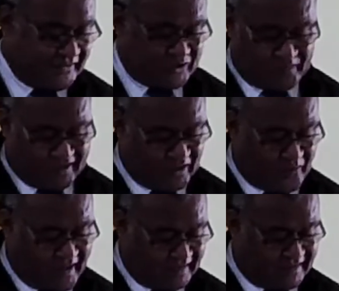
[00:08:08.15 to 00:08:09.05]
to my
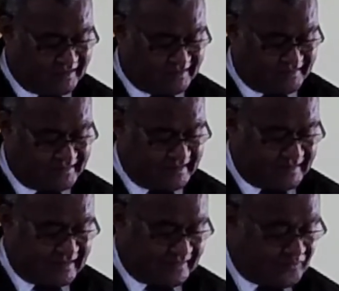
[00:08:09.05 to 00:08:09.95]

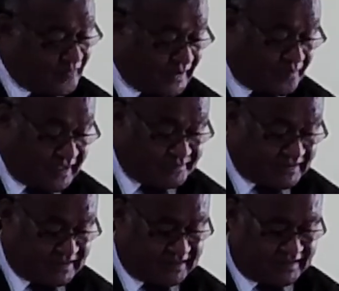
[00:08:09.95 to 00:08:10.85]

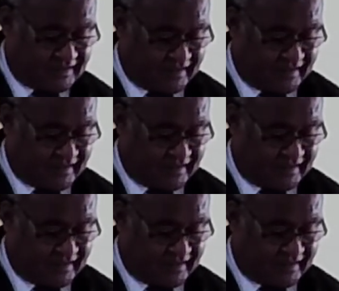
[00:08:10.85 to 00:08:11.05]
commandments,